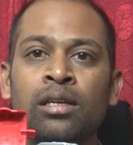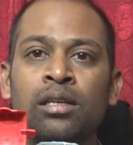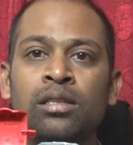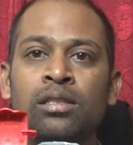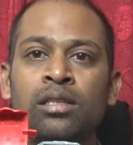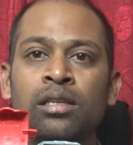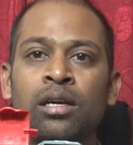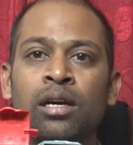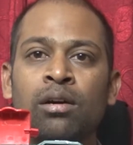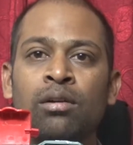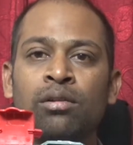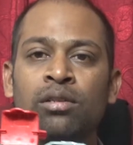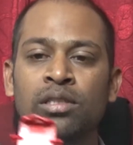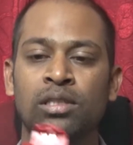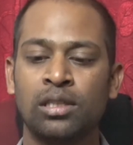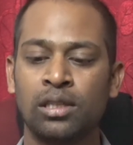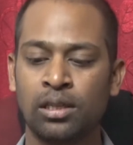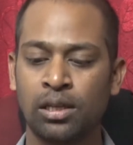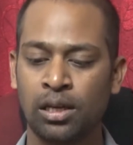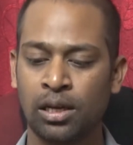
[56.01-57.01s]
So
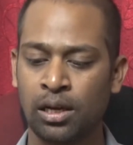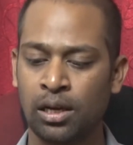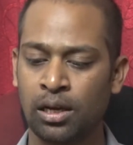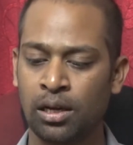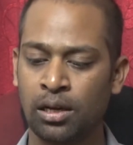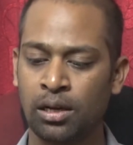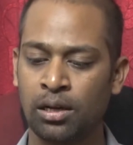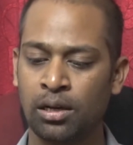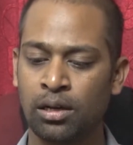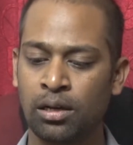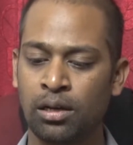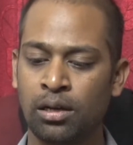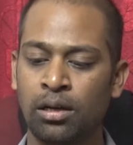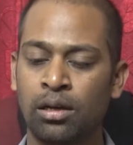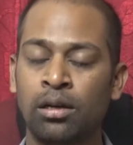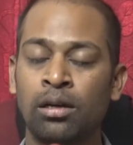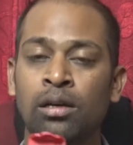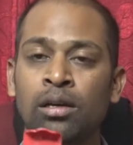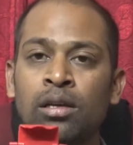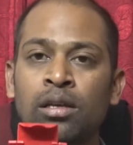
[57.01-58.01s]
countersink, and
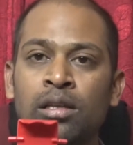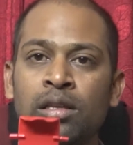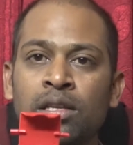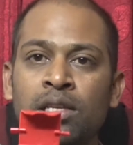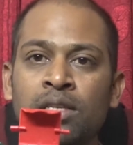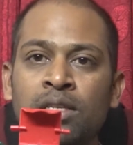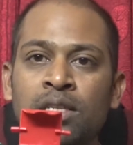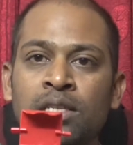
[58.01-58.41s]
this